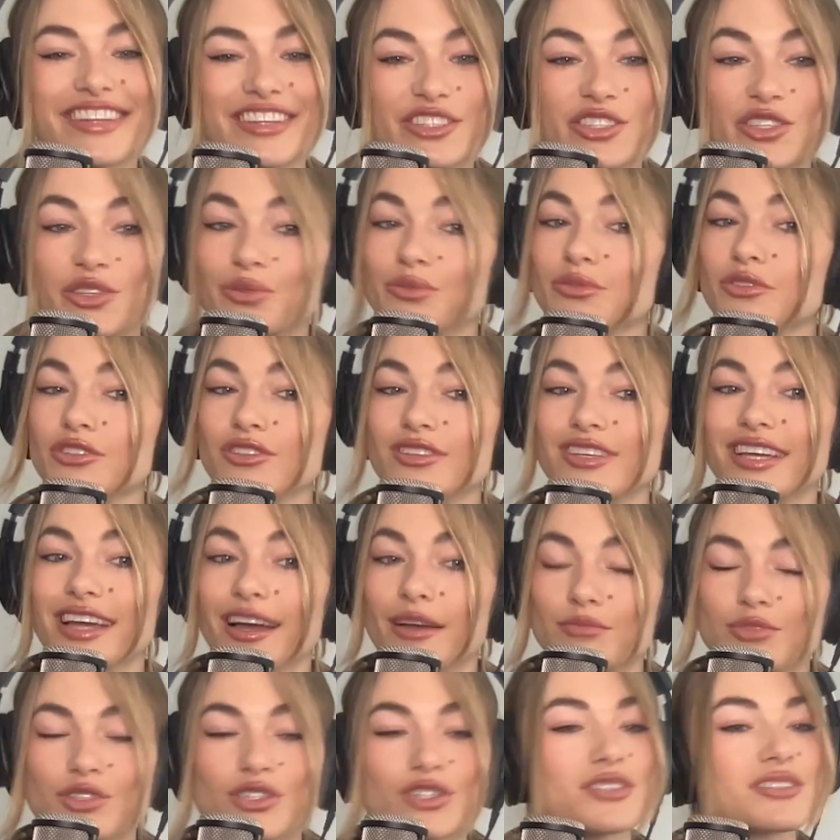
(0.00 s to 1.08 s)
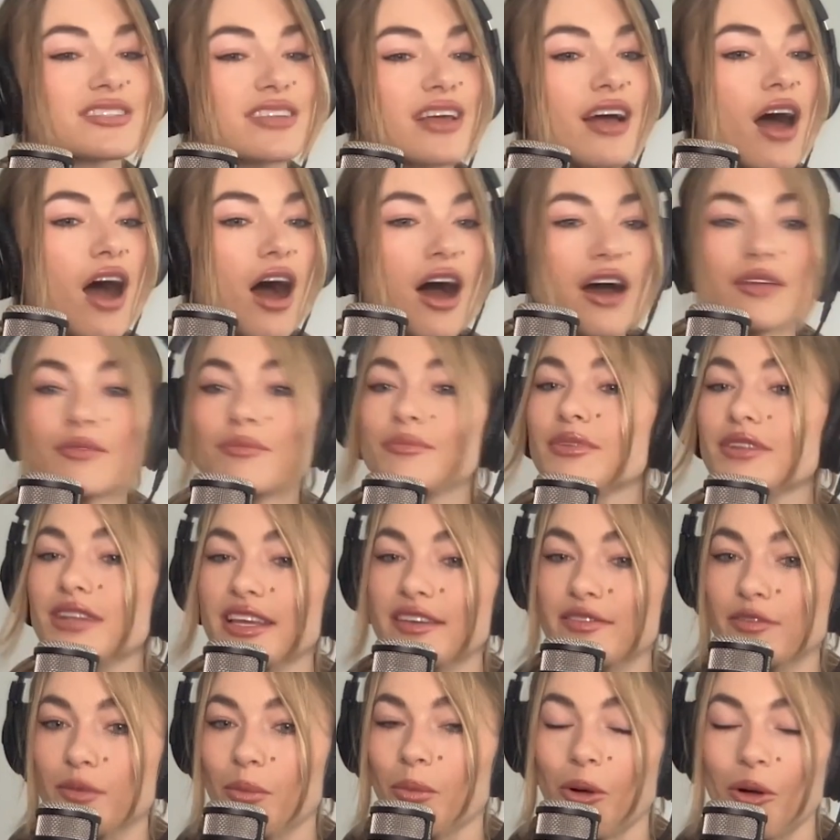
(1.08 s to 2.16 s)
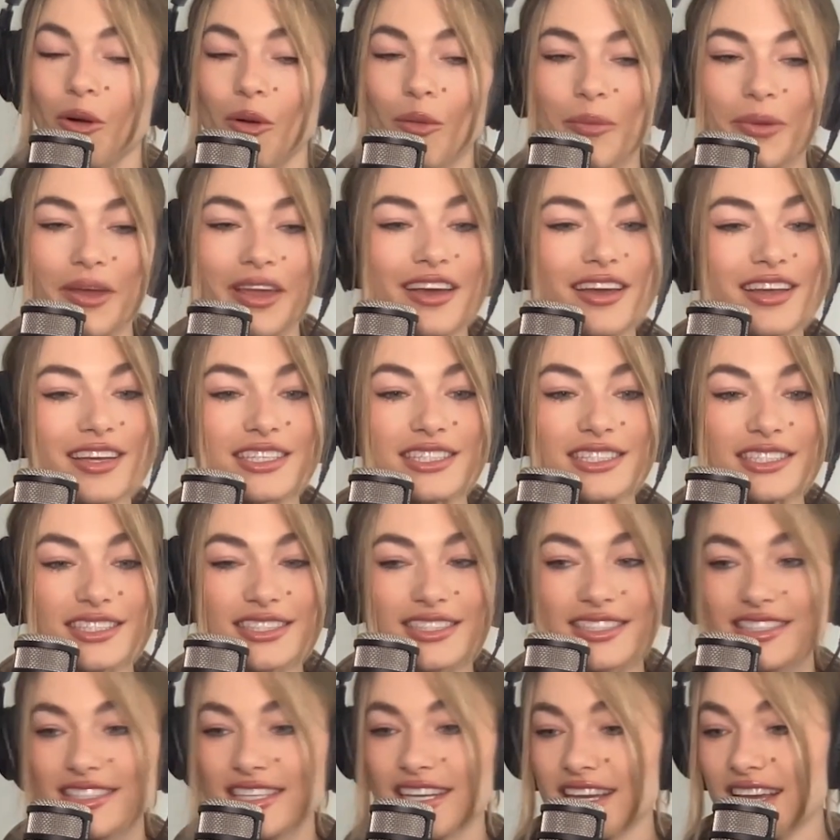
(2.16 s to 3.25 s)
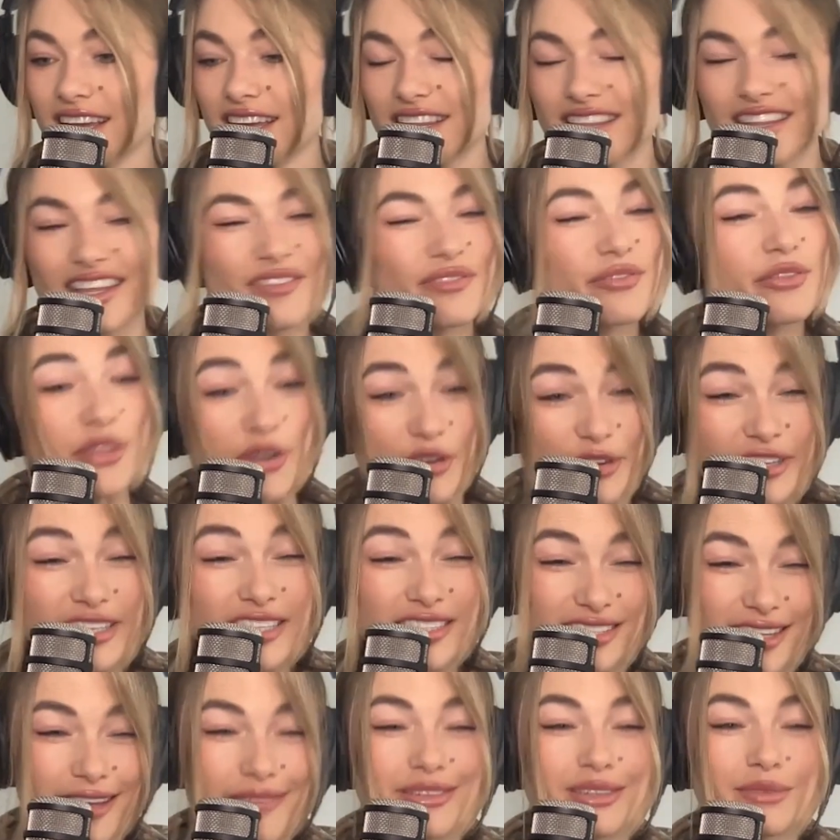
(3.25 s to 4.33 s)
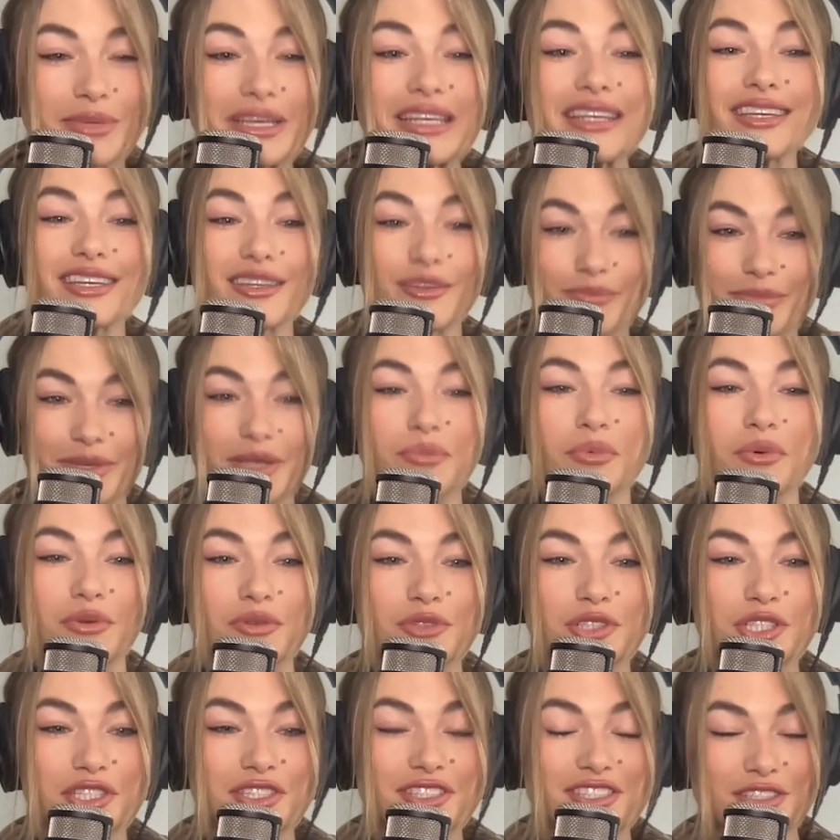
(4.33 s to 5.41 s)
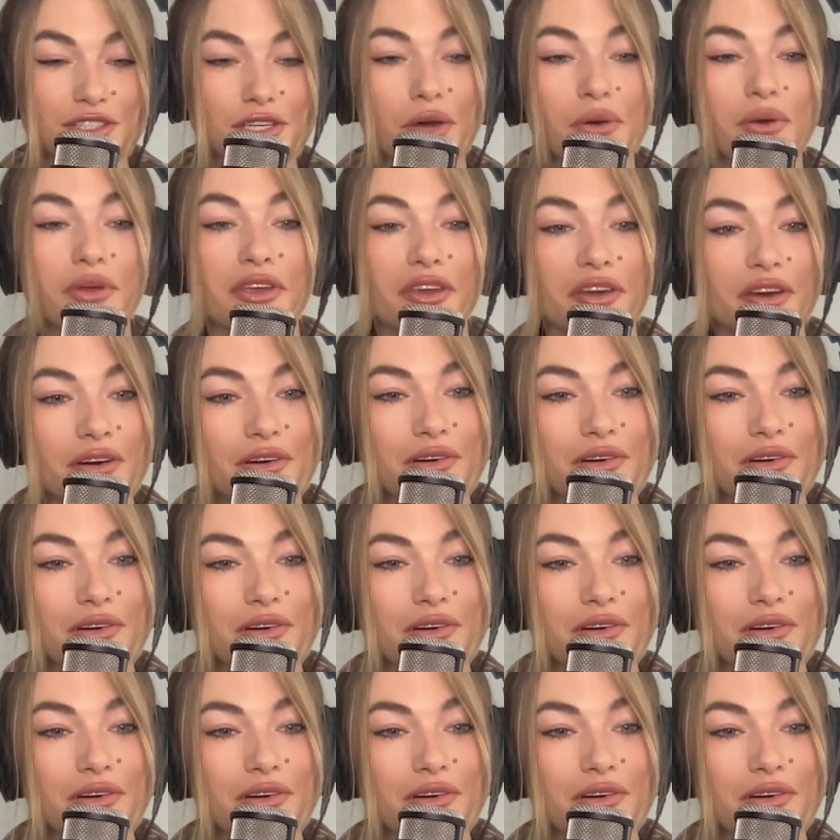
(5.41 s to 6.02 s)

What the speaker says: And usually I'm sure it's unbelievable because they have 37 million people just in Tokyo.